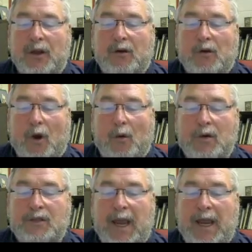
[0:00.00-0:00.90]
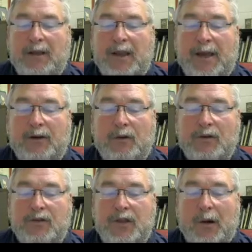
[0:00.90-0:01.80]
Growers and
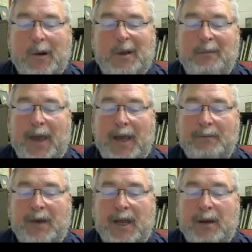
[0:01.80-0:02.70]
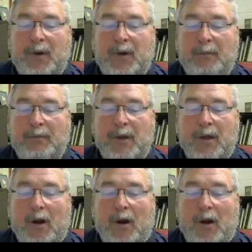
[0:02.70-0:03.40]
landowners that are impacted by the problem